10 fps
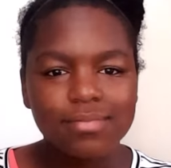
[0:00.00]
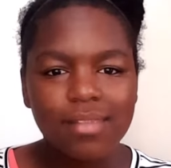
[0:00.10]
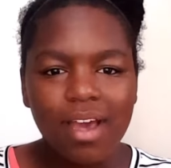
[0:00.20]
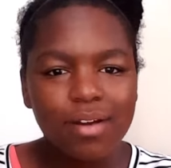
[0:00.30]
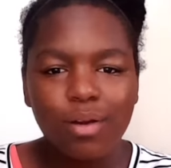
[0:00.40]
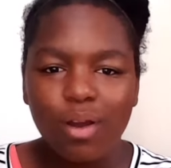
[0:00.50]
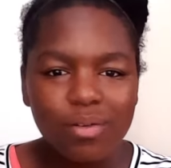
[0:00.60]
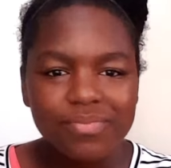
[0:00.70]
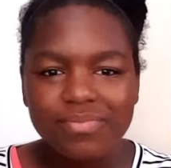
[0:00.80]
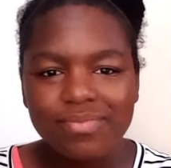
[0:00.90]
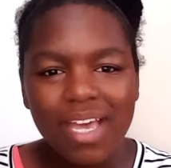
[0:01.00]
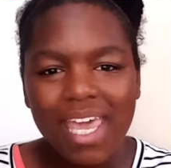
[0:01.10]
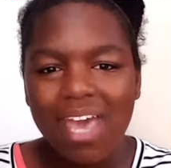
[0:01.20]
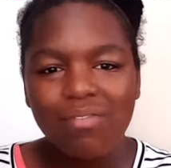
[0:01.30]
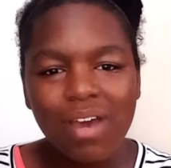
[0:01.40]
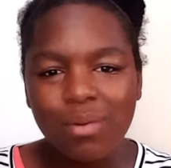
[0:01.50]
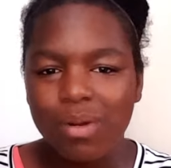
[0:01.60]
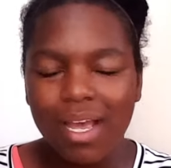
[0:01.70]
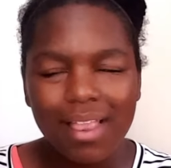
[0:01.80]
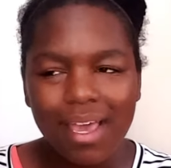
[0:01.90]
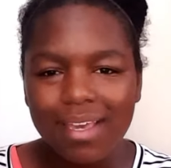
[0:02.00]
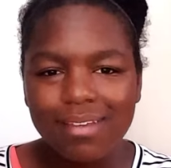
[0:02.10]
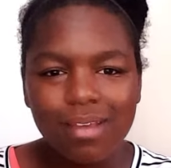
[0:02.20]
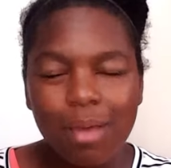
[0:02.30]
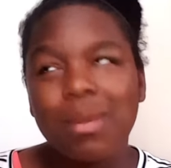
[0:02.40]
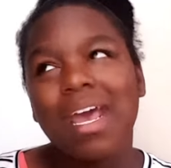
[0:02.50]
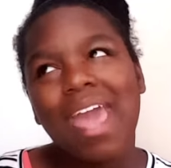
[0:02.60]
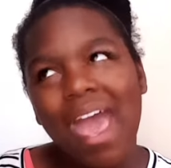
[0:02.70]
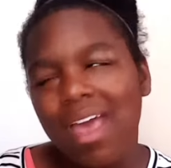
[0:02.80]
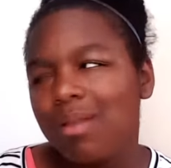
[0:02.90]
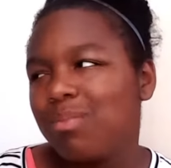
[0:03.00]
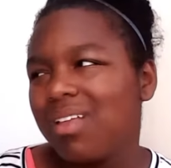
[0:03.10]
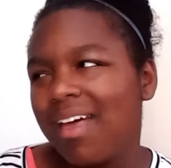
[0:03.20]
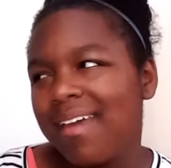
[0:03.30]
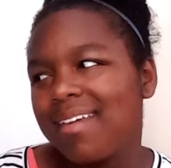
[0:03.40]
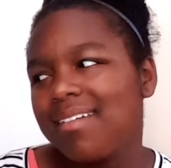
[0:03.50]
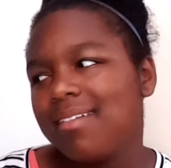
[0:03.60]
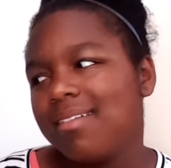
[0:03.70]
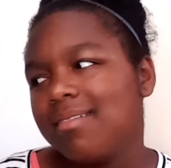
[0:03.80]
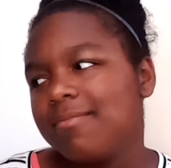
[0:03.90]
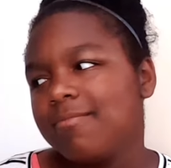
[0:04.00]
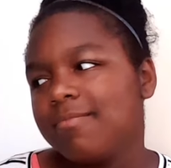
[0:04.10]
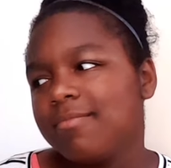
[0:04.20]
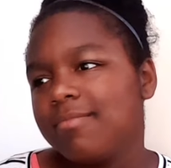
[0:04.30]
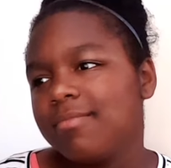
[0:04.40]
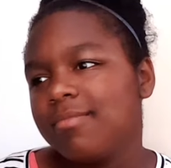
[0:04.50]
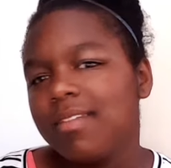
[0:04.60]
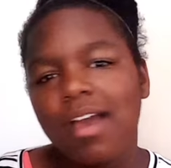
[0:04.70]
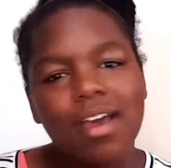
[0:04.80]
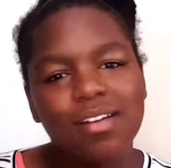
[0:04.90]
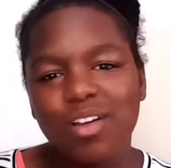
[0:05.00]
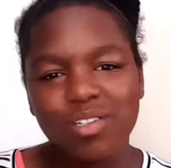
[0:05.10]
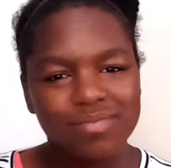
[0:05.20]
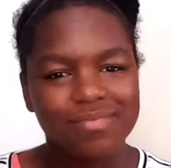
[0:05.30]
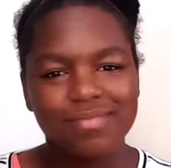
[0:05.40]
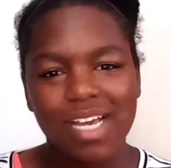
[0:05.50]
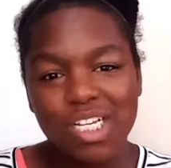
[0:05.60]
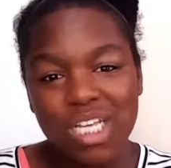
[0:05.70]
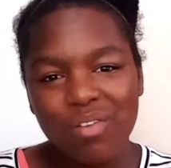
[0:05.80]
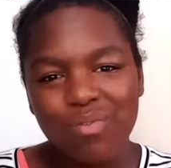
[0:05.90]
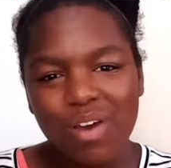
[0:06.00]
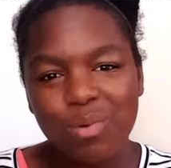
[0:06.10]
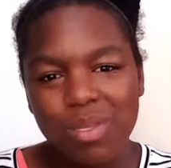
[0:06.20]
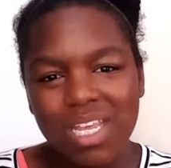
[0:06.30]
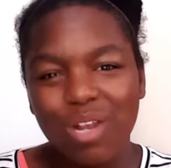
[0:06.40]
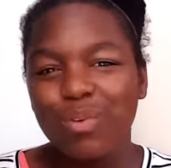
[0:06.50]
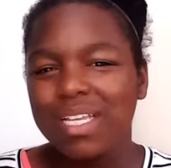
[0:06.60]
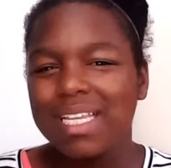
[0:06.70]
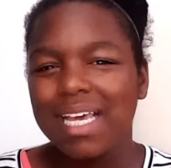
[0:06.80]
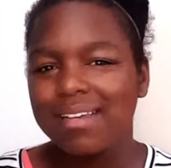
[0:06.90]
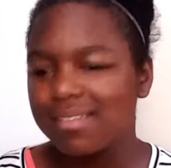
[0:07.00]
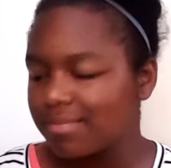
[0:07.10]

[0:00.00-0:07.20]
I don't know. I can't find one I like. I mean, I can, but like, I don't know. I just haven't found one that I really like.